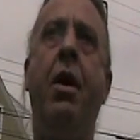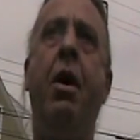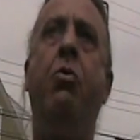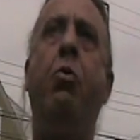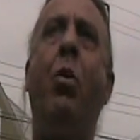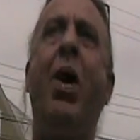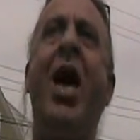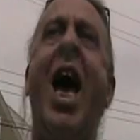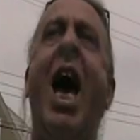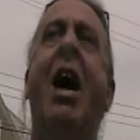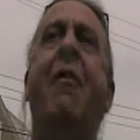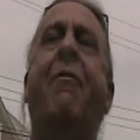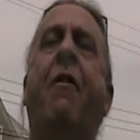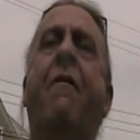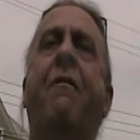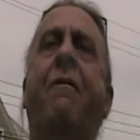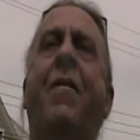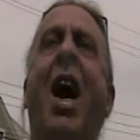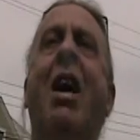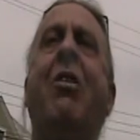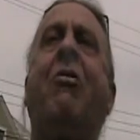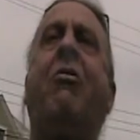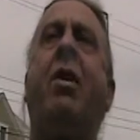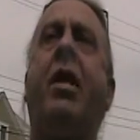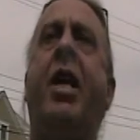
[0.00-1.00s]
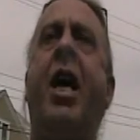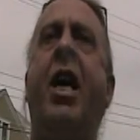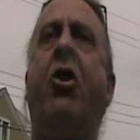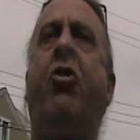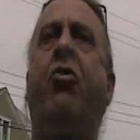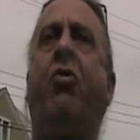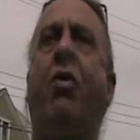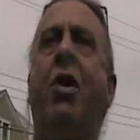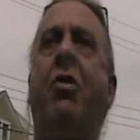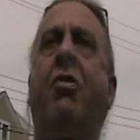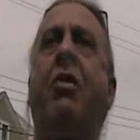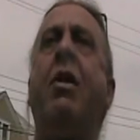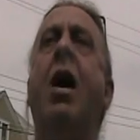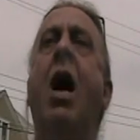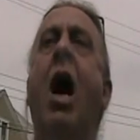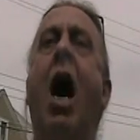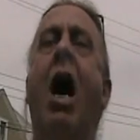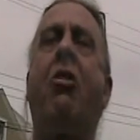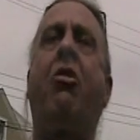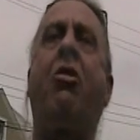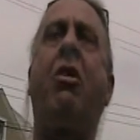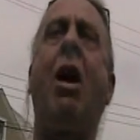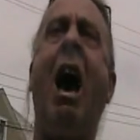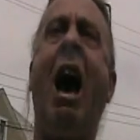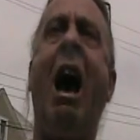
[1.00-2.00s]
We have a vested interest,
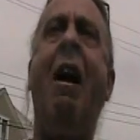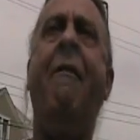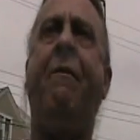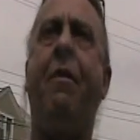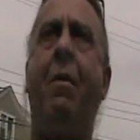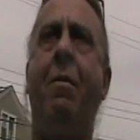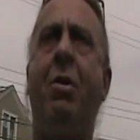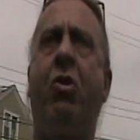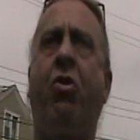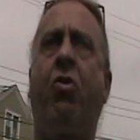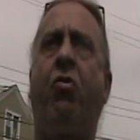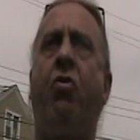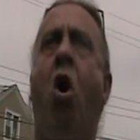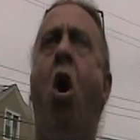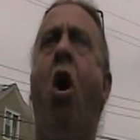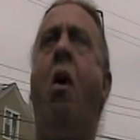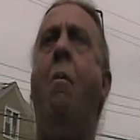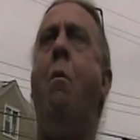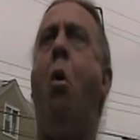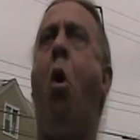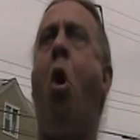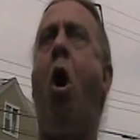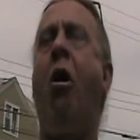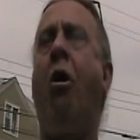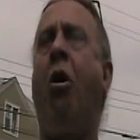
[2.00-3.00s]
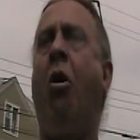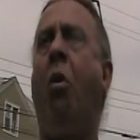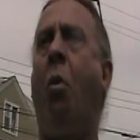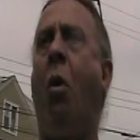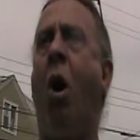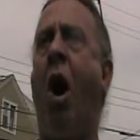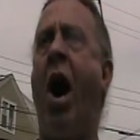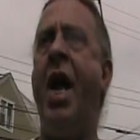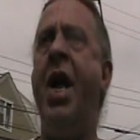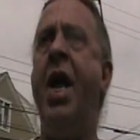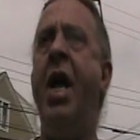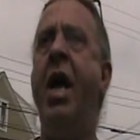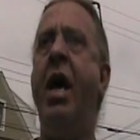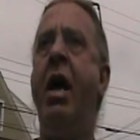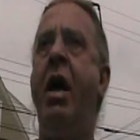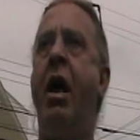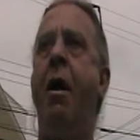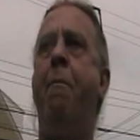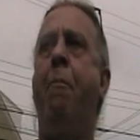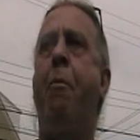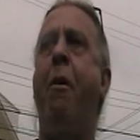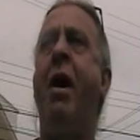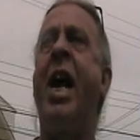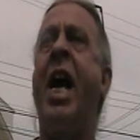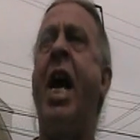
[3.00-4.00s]
aside from a strong moral one,
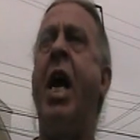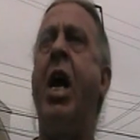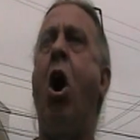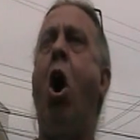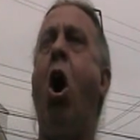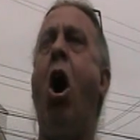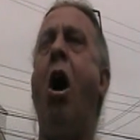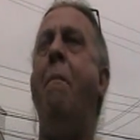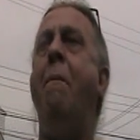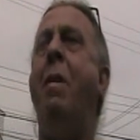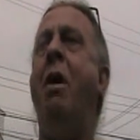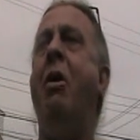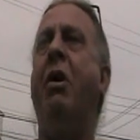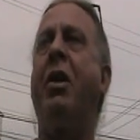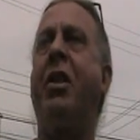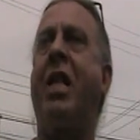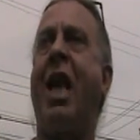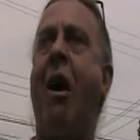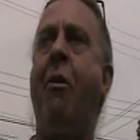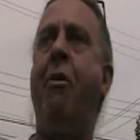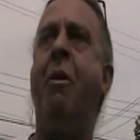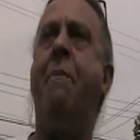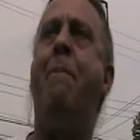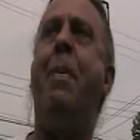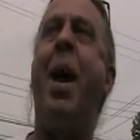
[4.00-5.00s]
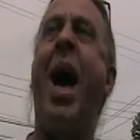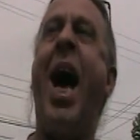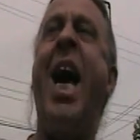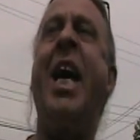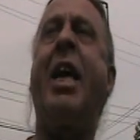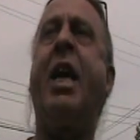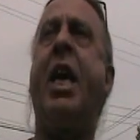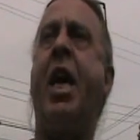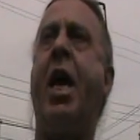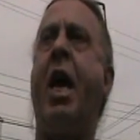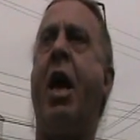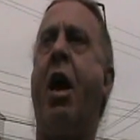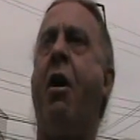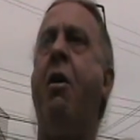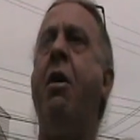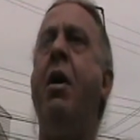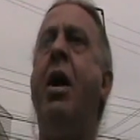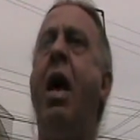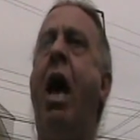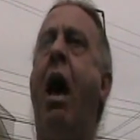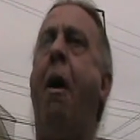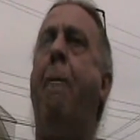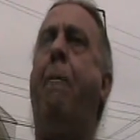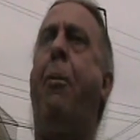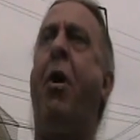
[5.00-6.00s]
in bringing our military back here
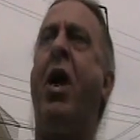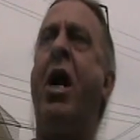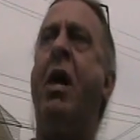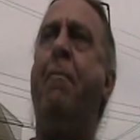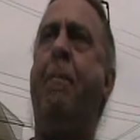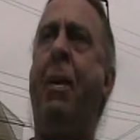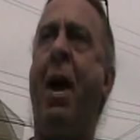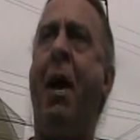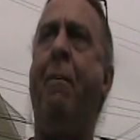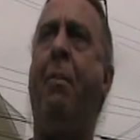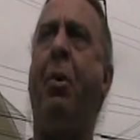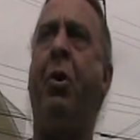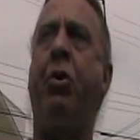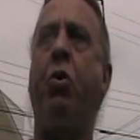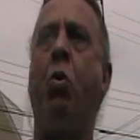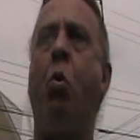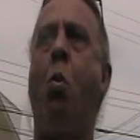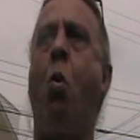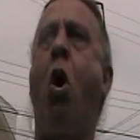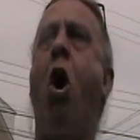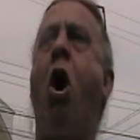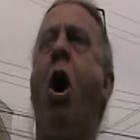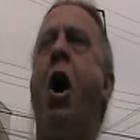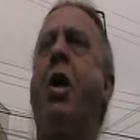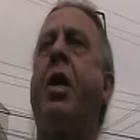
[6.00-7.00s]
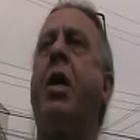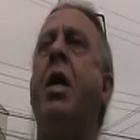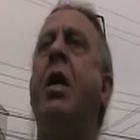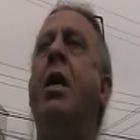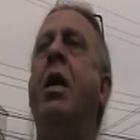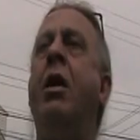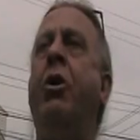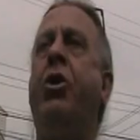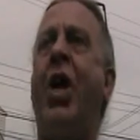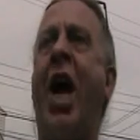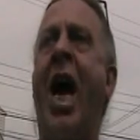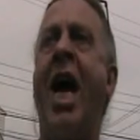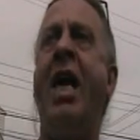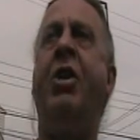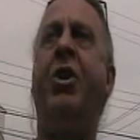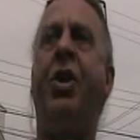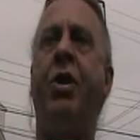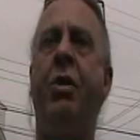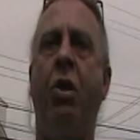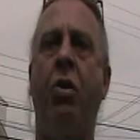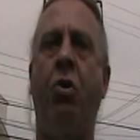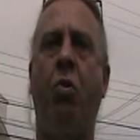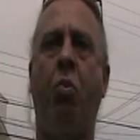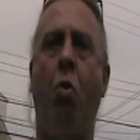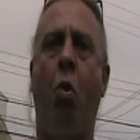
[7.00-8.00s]
and putting people to work,
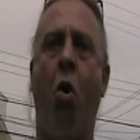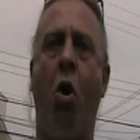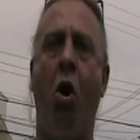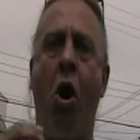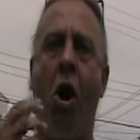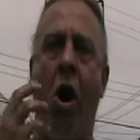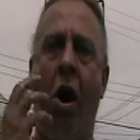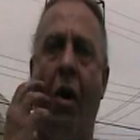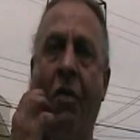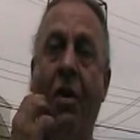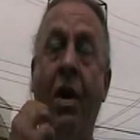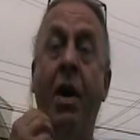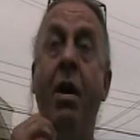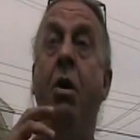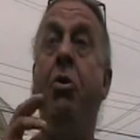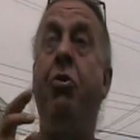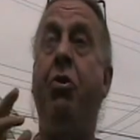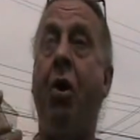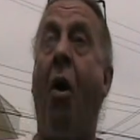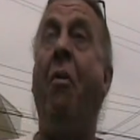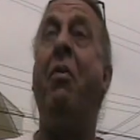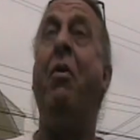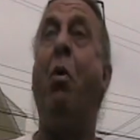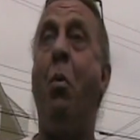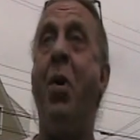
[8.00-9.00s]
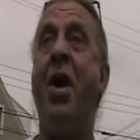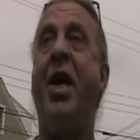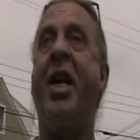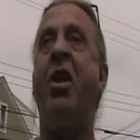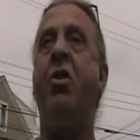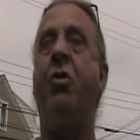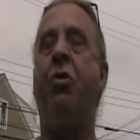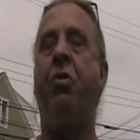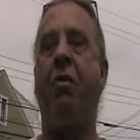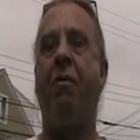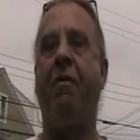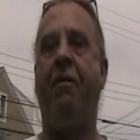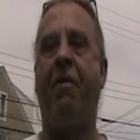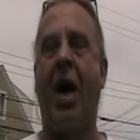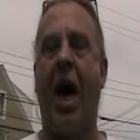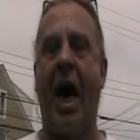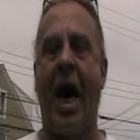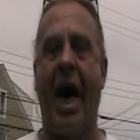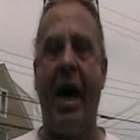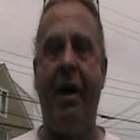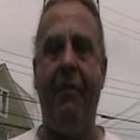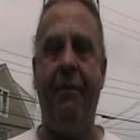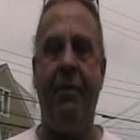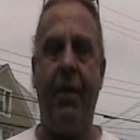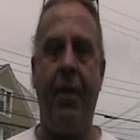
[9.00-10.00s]
changing this world so that we can
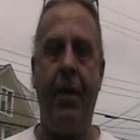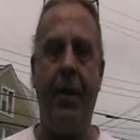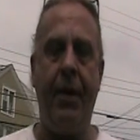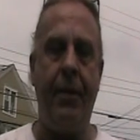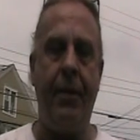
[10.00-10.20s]
survive.